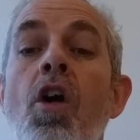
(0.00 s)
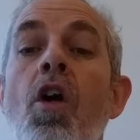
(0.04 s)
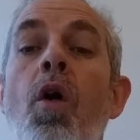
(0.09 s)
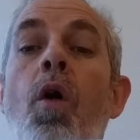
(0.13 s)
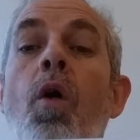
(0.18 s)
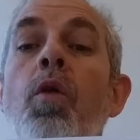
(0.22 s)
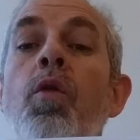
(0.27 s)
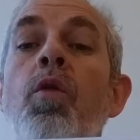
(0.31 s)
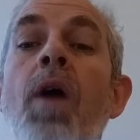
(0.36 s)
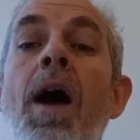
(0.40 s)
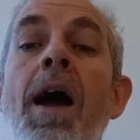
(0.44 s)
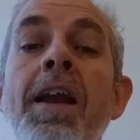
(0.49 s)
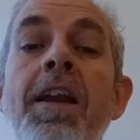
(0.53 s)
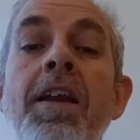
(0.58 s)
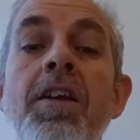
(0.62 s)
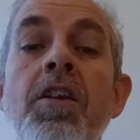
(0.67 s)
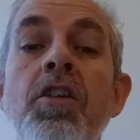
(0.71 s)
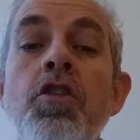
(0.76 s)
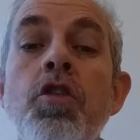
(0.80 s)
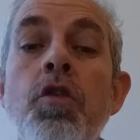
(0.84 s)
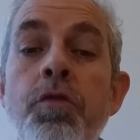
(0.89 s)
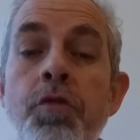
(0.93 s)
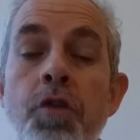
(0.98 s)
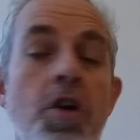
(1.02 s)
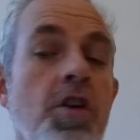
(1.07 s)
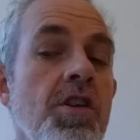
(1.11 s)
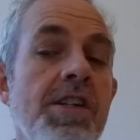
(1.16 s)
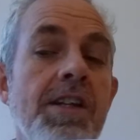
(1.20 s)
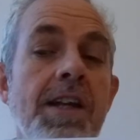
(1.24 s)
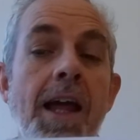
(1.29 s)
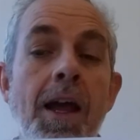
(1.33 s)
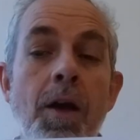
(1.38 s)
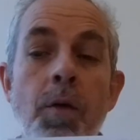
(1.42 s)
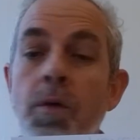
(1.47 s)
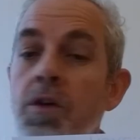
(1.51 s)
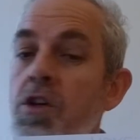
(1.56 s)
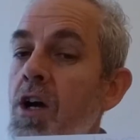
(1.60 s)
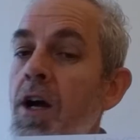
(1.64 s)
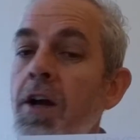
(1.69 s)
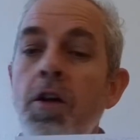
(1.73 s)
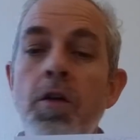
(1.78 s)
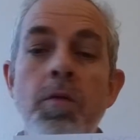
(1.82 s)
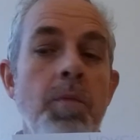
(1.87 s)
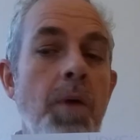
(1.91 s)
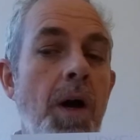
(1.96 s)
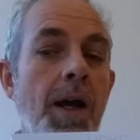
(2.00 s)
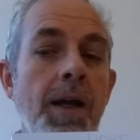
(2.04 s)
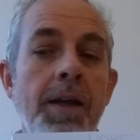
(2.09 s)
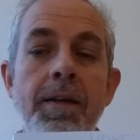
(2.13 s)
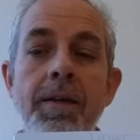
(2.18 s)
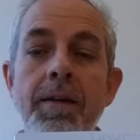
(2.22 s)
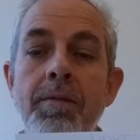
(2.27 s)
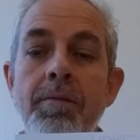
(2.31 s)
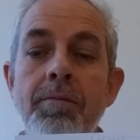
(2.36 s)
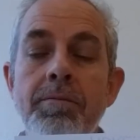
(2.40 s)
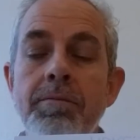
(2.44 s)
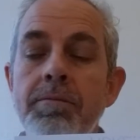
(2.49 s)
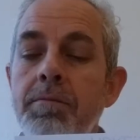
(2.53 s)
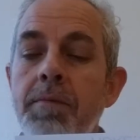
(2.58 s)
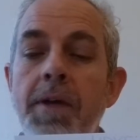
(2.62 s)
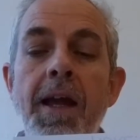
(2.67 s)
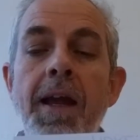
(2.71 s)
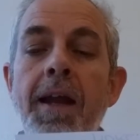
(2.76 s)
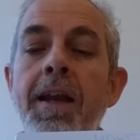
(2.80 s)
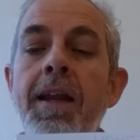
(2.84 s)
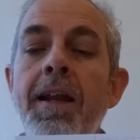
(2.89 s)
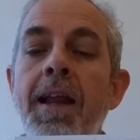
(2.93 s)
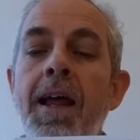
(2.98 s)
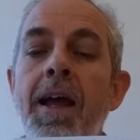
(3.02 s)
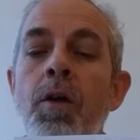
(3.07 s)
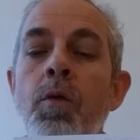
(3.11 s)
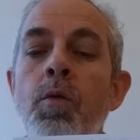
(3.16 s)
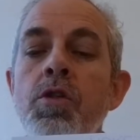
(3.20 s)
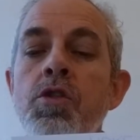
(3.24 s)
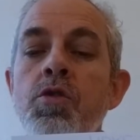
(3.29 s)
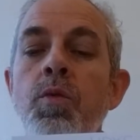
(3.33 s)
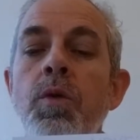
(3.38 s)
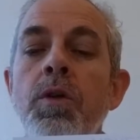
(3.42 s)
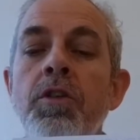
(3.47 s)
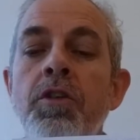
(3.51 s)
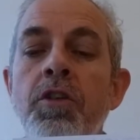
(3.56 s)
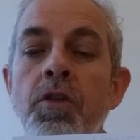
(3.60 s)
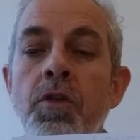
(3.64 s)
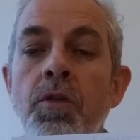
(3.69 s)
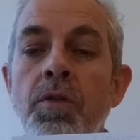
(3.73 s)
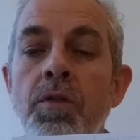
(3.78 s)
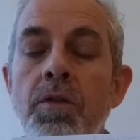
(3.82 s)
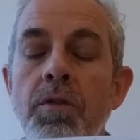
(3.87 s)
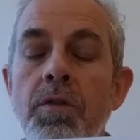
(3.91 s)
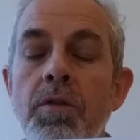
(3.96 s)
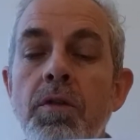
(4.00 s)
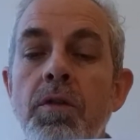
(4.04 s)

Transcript: Or write it in your first language. I don't mind. Any language will do.